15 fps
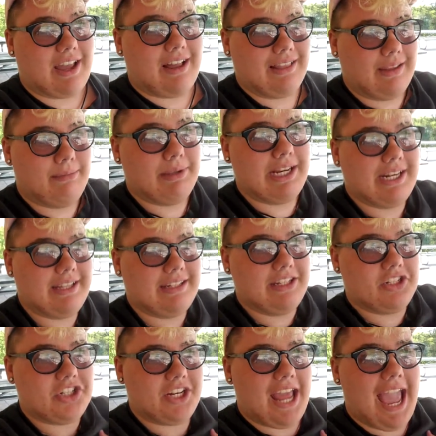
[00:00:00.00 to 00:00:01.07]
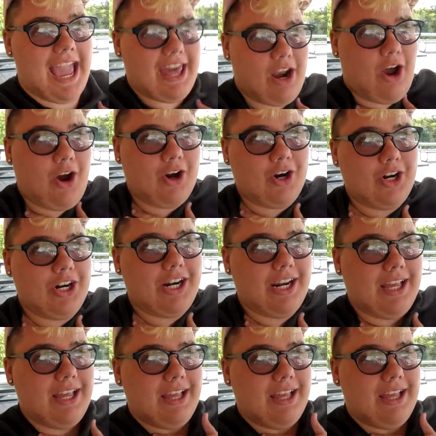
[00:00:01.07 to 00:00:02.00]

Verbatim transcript: a limited edition Hannah Hart,